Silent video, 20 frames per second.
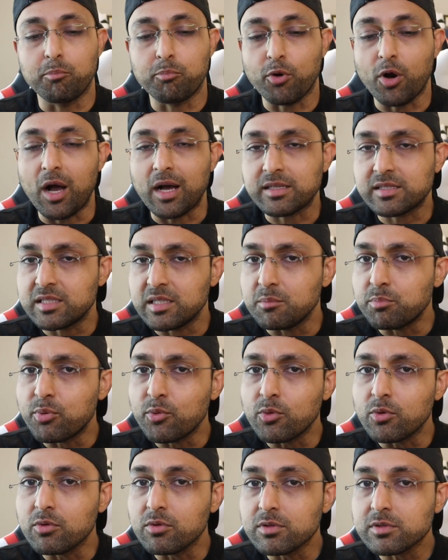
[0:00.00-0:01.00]
proxy
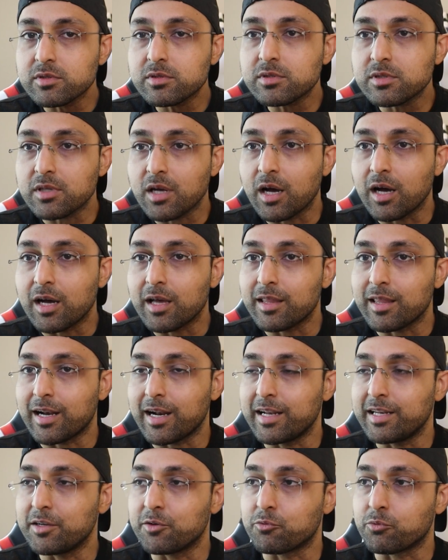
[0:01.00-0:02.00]
pools that
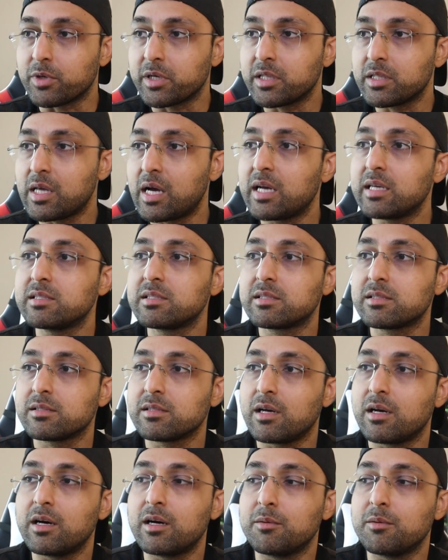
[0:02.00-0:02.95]
I didn't realize.